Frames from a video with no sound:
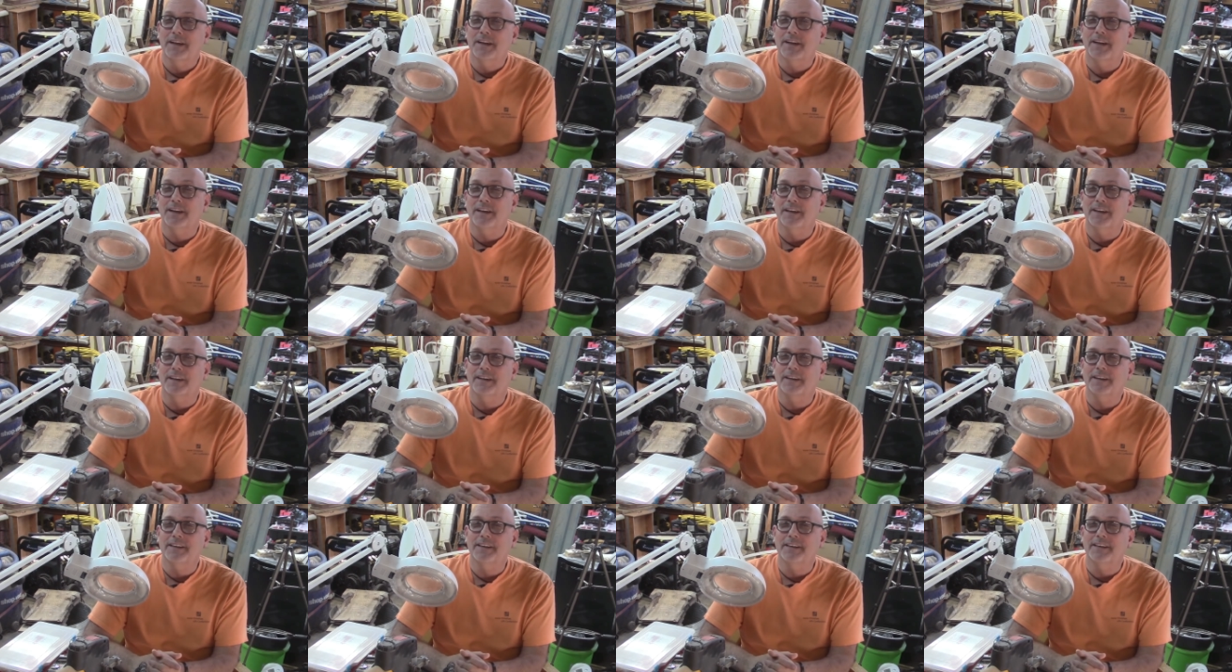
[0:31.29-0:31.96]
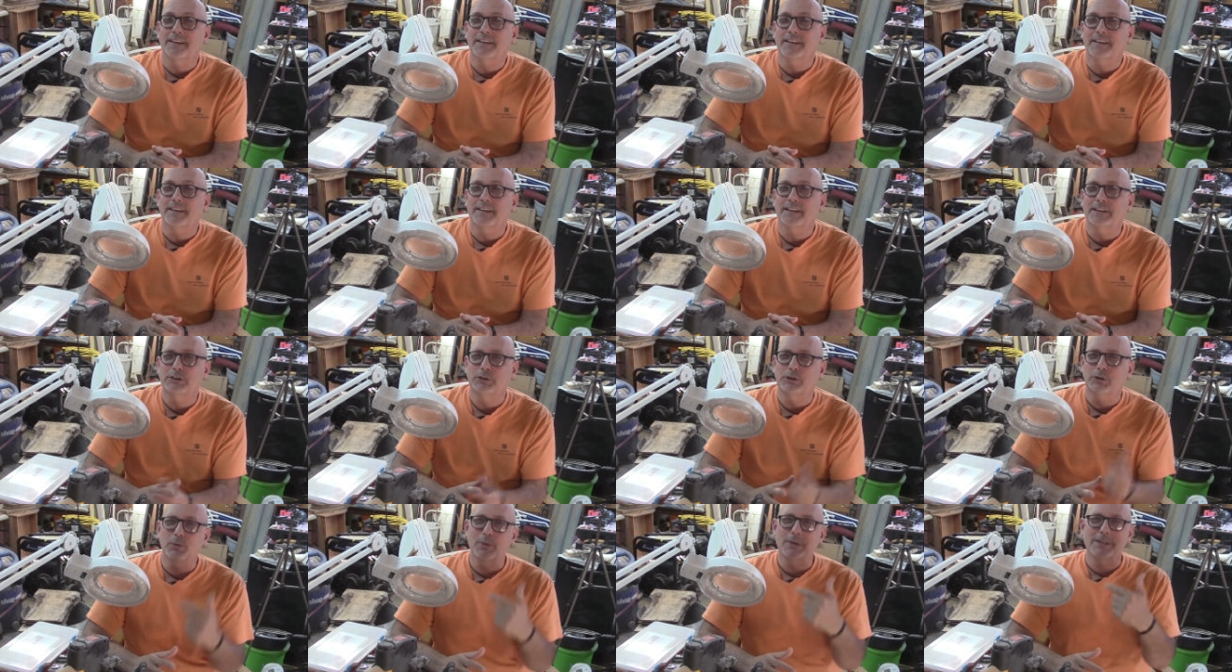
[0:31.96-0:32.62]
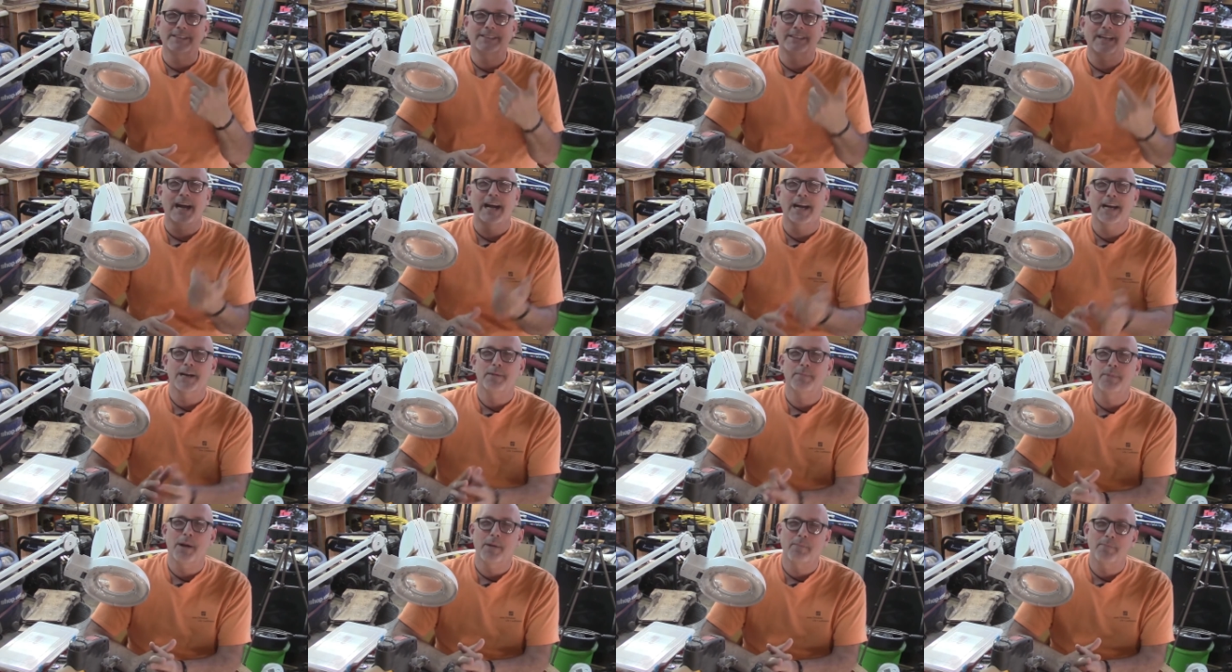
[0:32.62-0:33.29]
get you
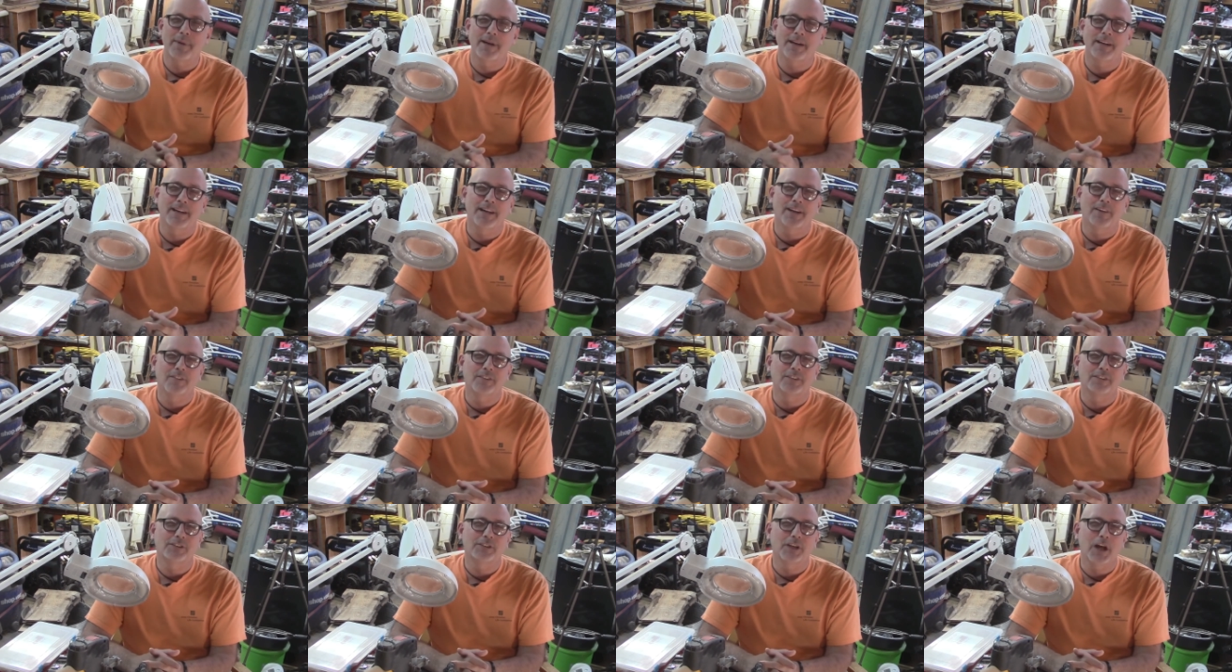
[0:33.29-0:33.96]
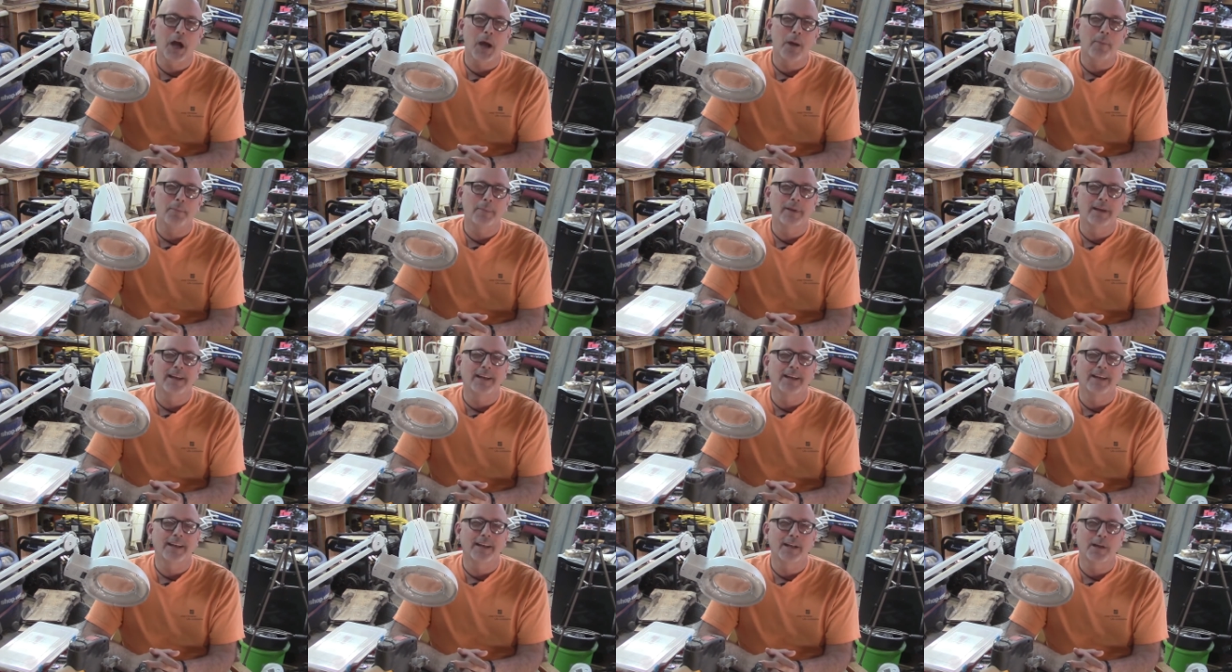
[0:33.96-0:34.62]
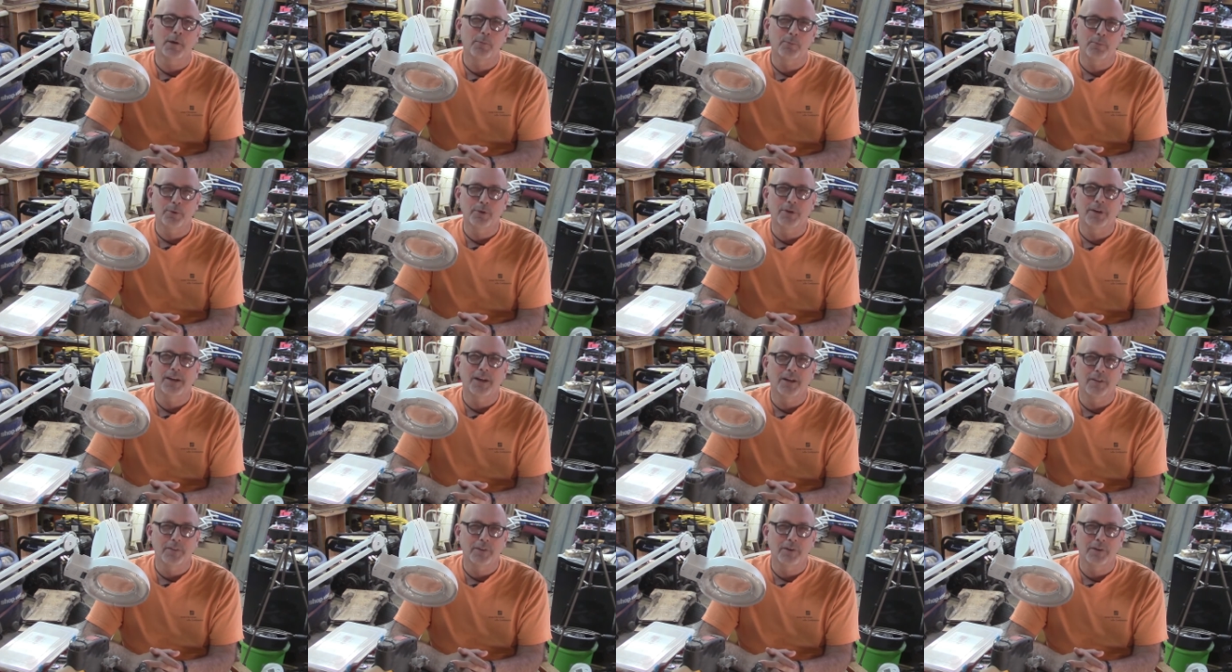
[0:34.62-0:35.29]
excited about being out in the shop and help you
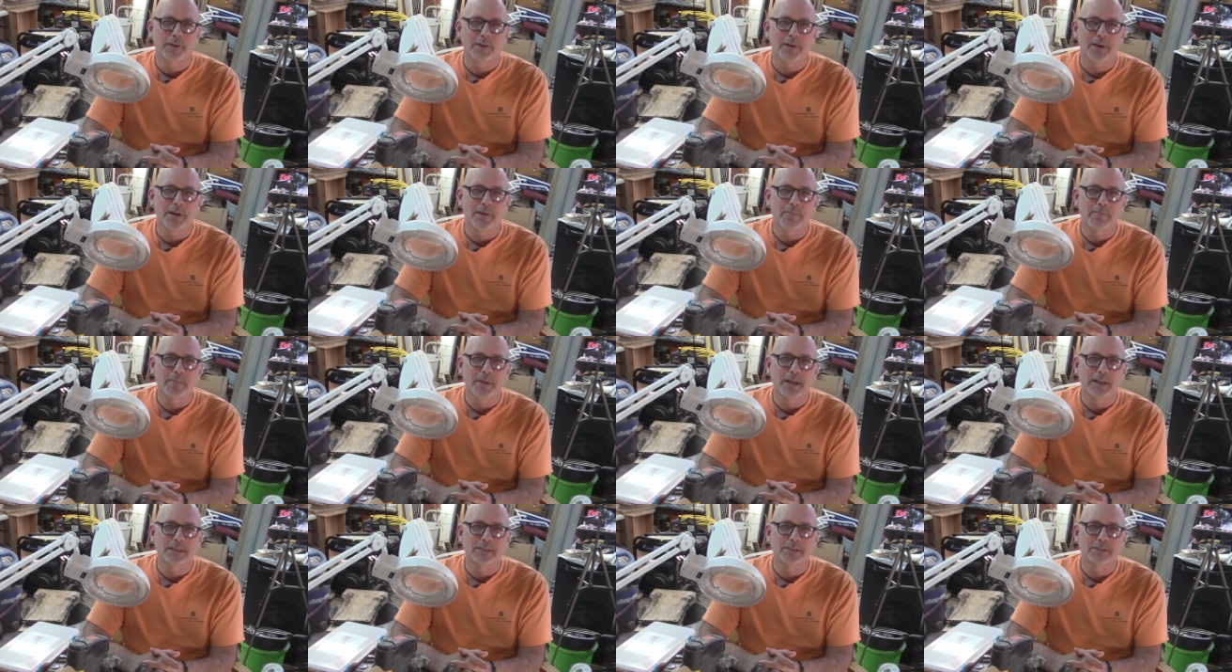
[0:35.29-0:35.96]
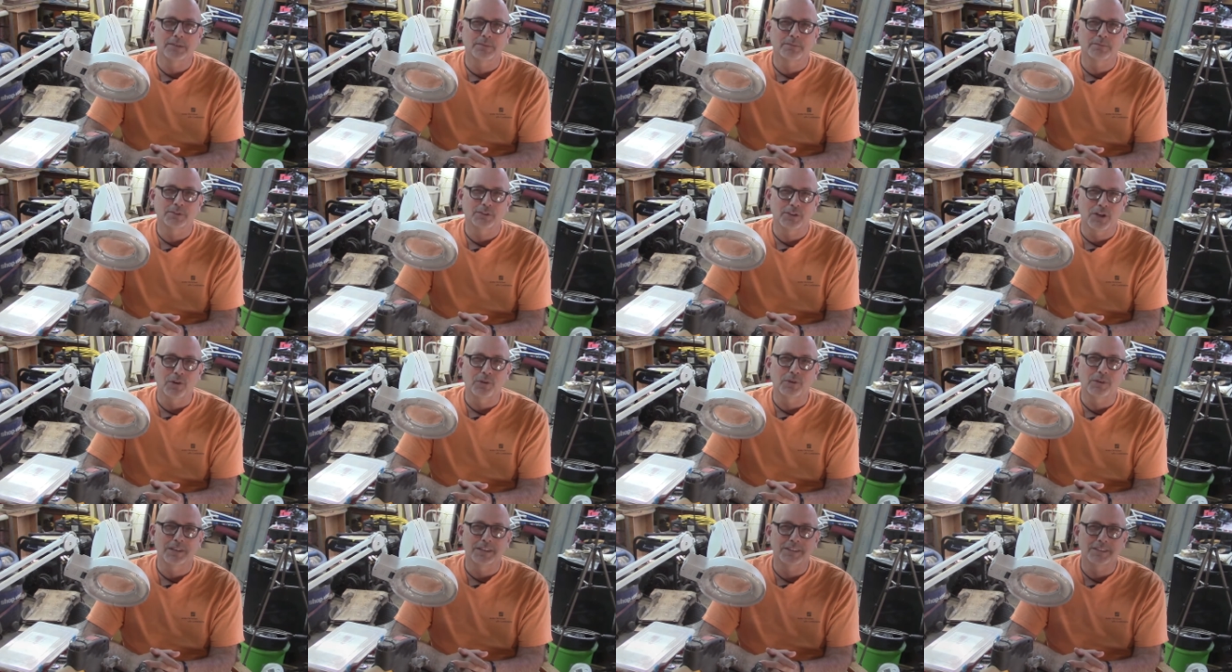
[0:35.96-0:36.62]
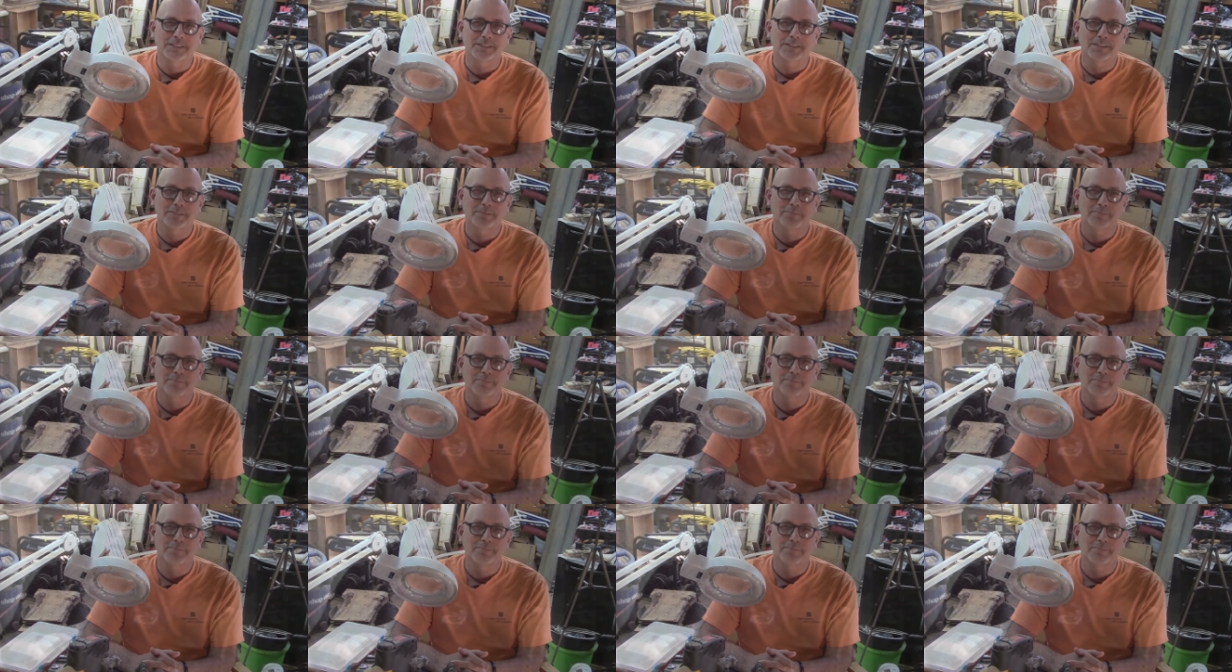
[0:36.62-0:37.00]
get out there and make some sawdust.